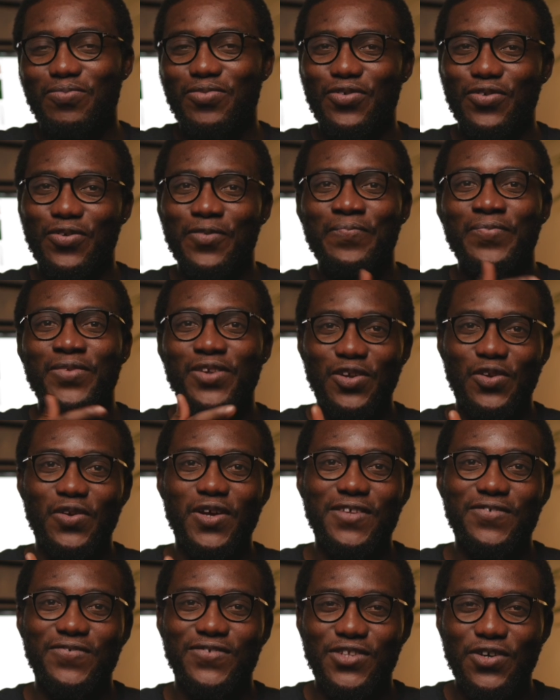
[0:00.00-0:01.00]
But
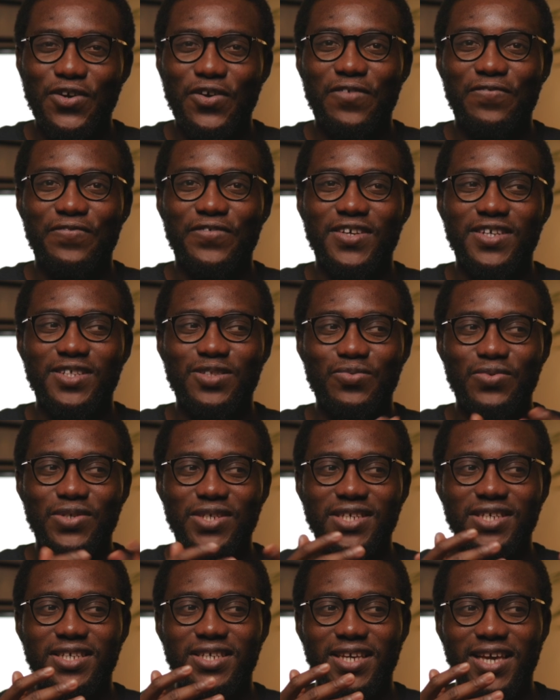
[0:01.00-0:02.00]
as photographers,
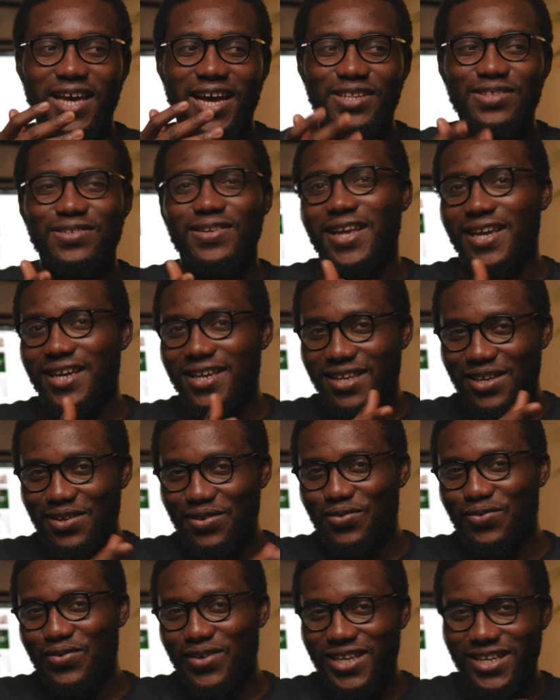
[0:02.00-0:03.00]
we had to
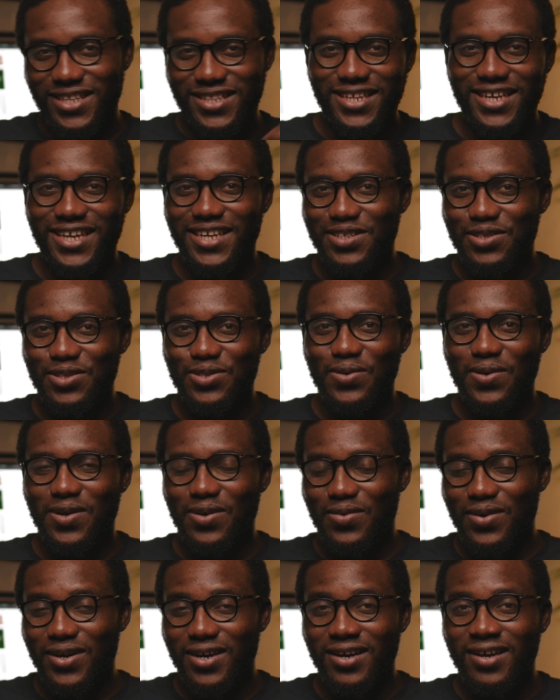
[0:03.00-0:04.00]
inculcate that into
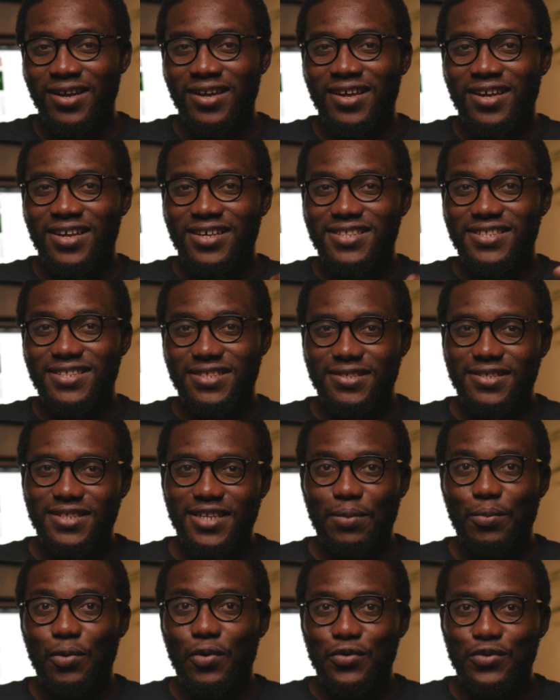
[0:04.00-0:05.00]
our
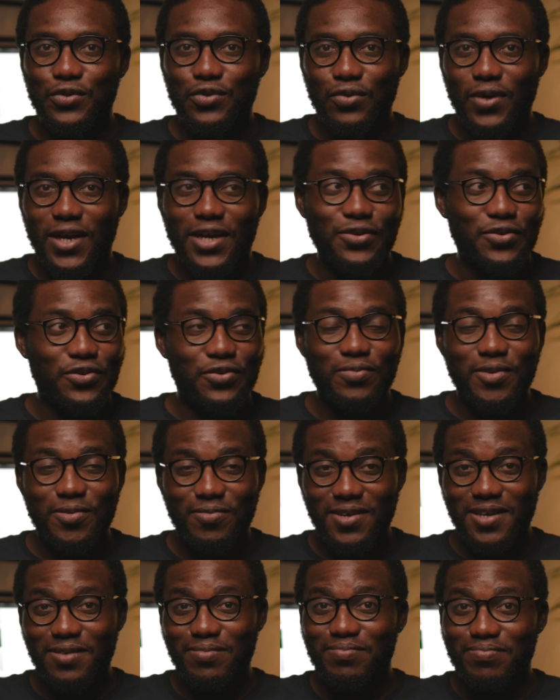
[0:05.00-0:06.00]
system also. I don't know,
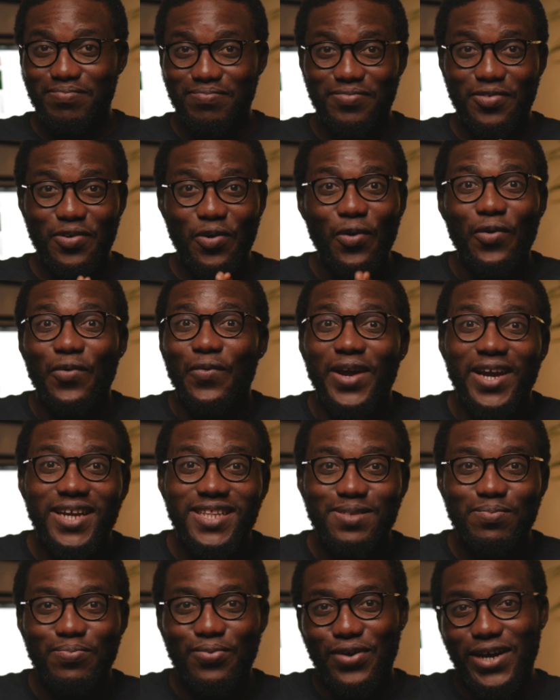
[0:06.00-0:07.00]
maybe I'm
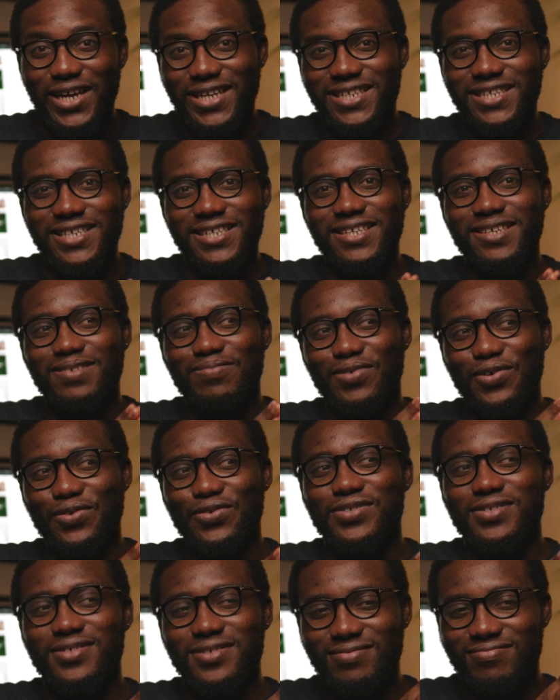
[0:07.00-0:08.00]
correct, but I think
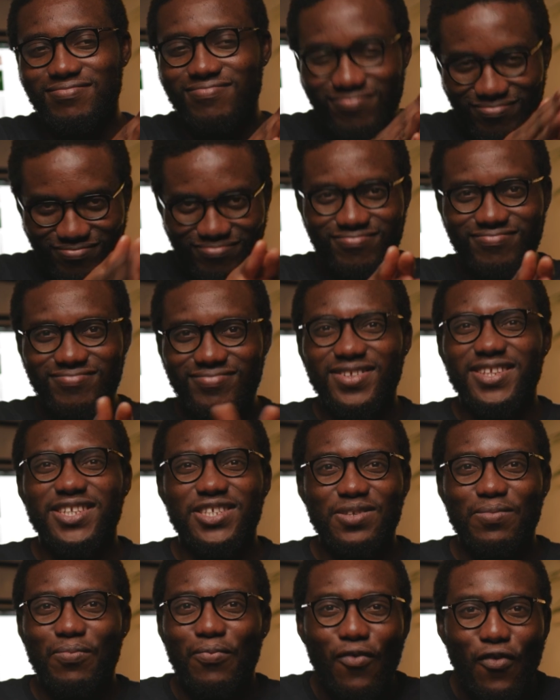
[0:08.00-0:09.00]
because
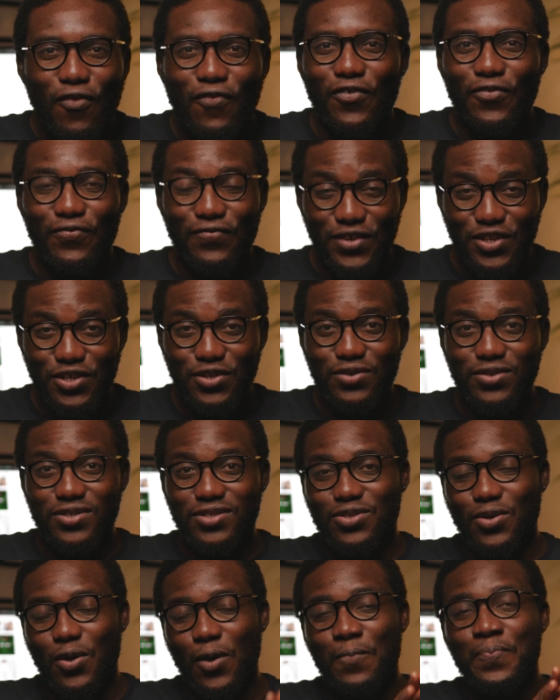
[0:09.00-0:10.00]
more for videos.
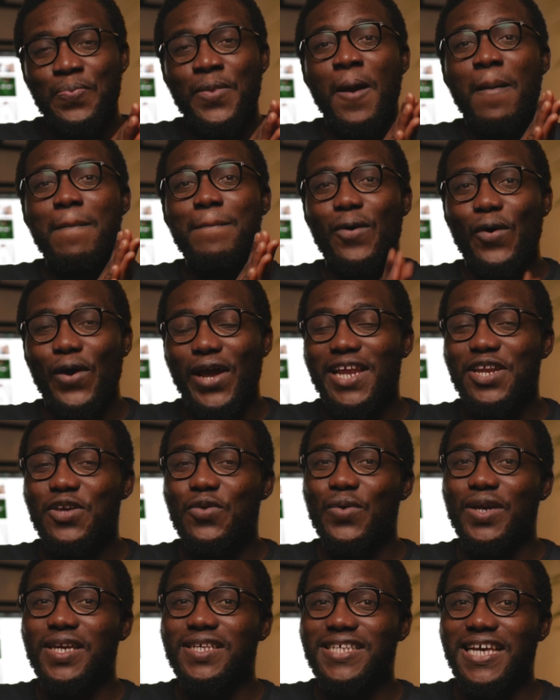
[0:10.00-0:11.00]
So but
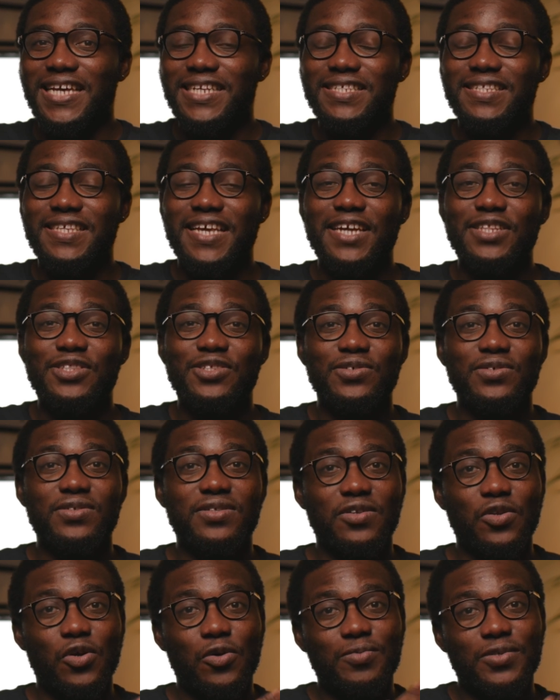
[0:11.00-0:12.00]
anyways, I decided to use
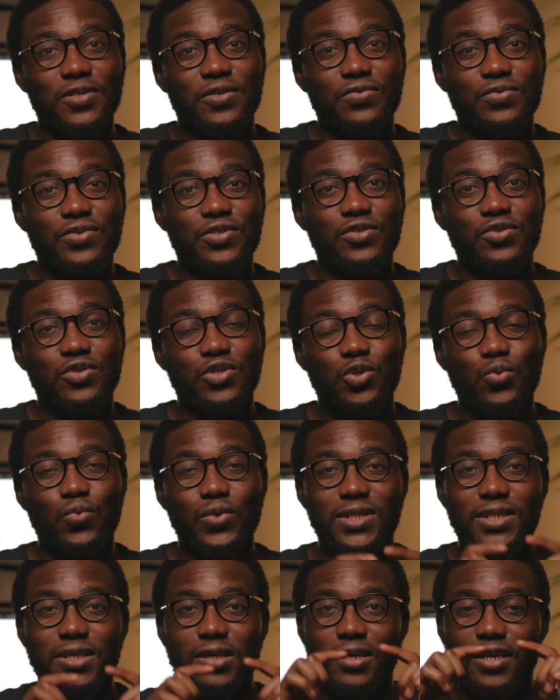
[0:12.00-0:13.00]
an optical Snoot
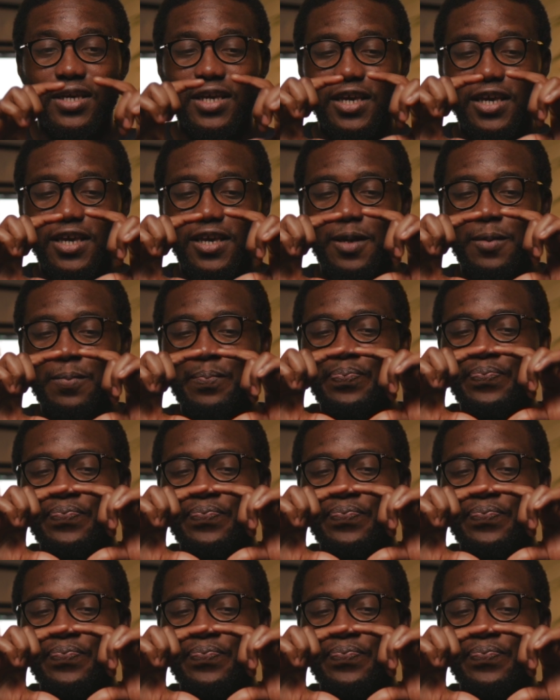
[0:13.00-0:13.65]
with a